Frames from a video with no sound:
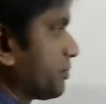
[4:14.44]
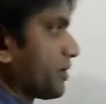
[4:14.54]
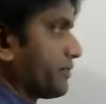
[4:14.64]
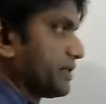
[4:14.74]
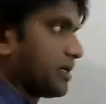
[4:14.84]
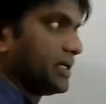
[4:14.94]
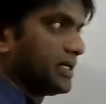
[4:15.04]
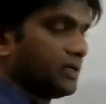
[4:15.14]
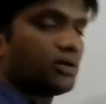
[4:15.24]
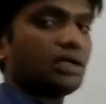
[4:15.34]
the
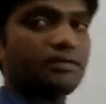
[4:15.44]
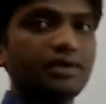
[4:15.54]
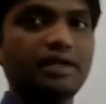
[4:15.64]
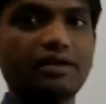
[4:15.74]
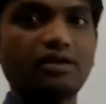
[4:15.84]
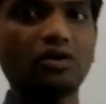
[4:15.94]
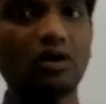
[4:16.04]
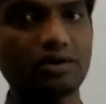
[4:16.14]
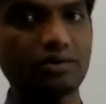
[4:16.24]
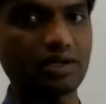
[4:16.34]
profitability or liquidity, or you